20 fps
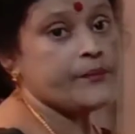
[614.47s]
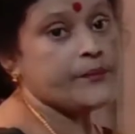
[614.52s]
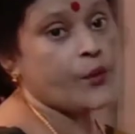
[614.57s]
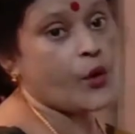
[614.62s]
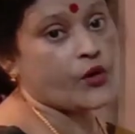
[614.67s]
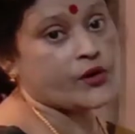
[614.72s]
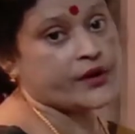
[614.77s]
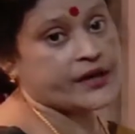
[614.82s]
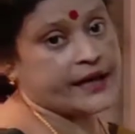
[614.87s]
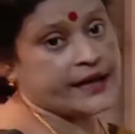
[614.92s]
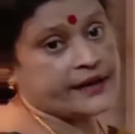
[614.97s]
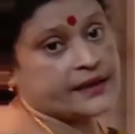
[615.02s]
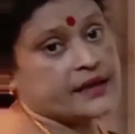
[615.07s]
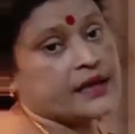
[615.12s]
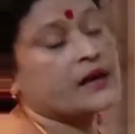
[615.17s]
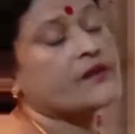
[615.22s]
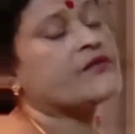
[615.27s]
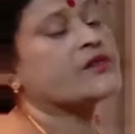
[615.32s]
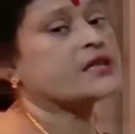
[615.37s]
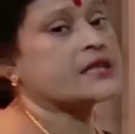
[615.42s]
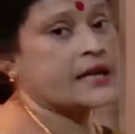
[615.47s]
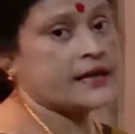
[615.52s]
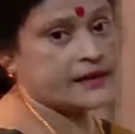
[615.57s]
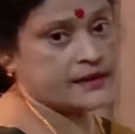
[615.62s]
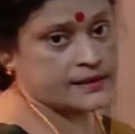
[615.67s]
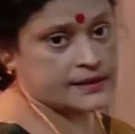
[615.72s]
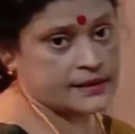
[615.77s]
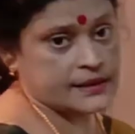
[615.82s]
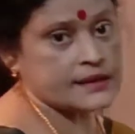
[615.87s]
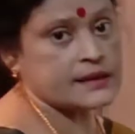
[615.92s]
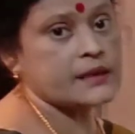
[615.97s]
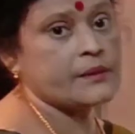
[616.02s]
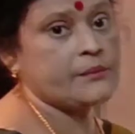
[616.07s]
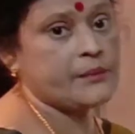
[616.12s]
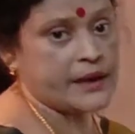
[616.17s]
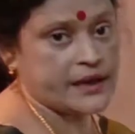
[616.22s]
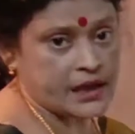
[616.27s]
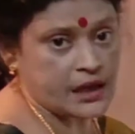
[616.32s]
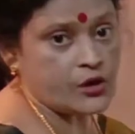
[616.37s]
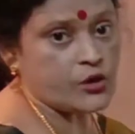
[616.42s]
important thing which I discuss in
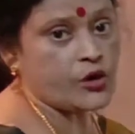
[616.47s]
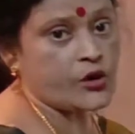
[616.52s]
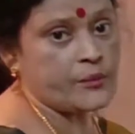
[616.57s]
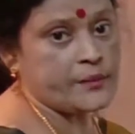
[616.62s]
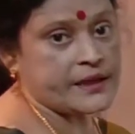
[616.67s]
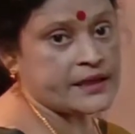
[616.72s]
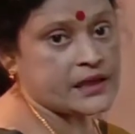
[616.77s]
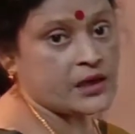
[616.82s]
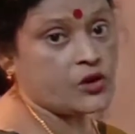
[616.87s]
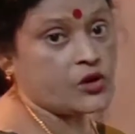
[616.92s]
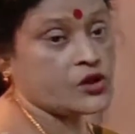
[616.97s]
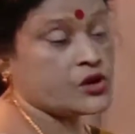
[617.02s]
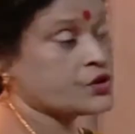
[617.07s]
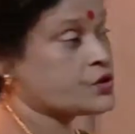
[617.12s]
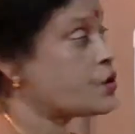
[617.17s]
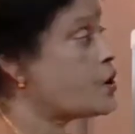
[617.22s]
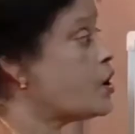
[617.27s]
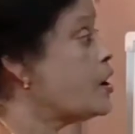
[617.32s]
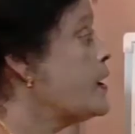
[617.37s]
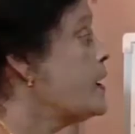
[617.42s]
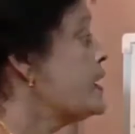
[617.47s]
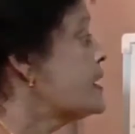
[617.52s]
metal, non-metal also.